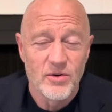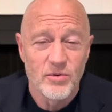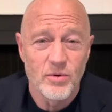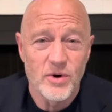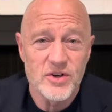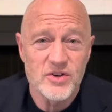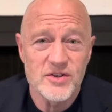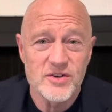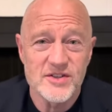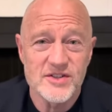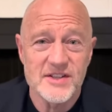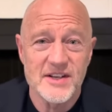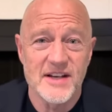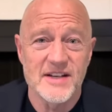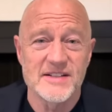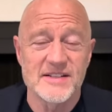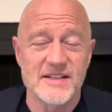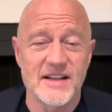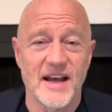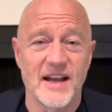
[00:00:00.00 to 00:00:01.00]
which just
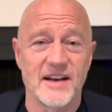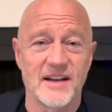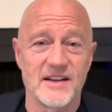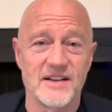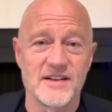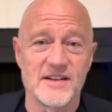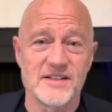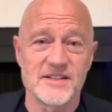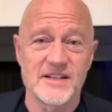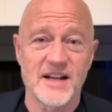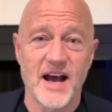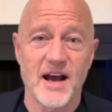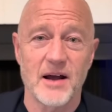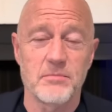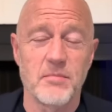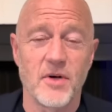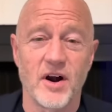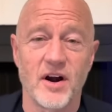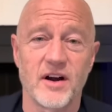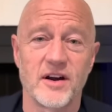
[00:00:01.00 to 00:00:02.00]
says that in the
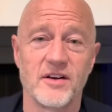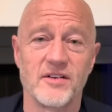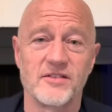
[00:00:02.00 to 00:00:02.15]
stock market,